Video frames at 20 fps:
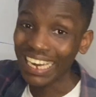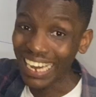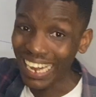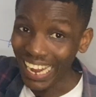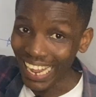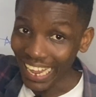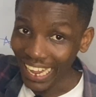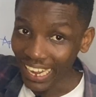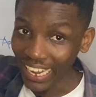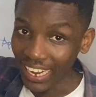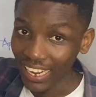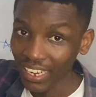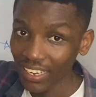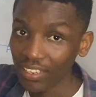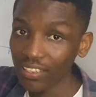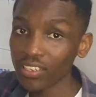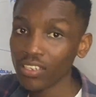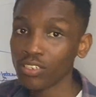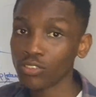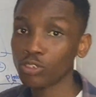leg.
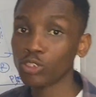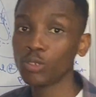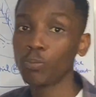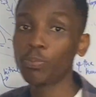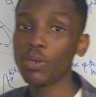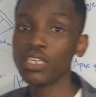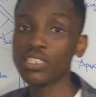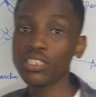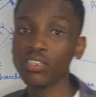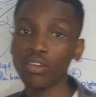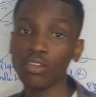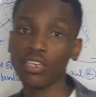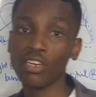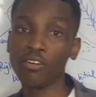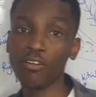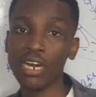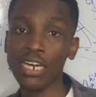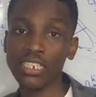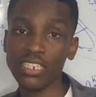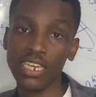So you place it on the
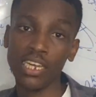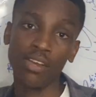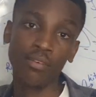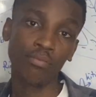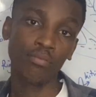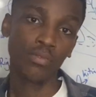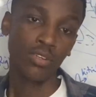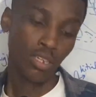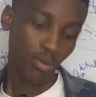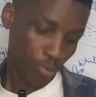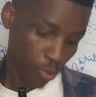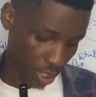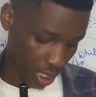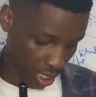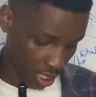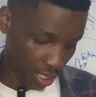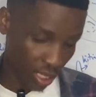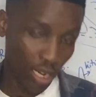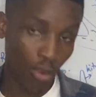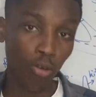right arm, but
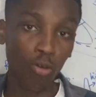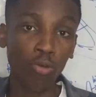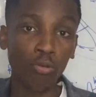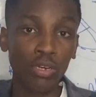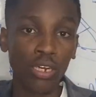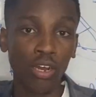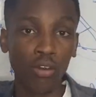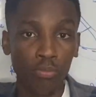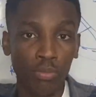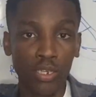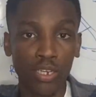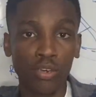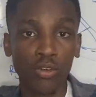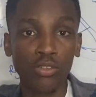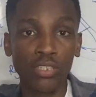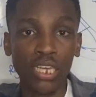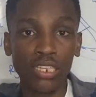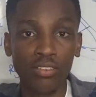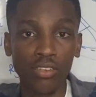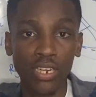then the other one will now be
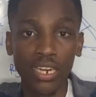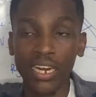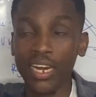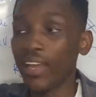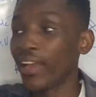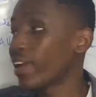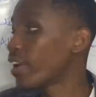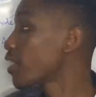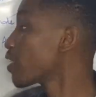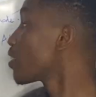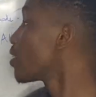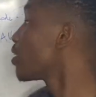closer to the leg.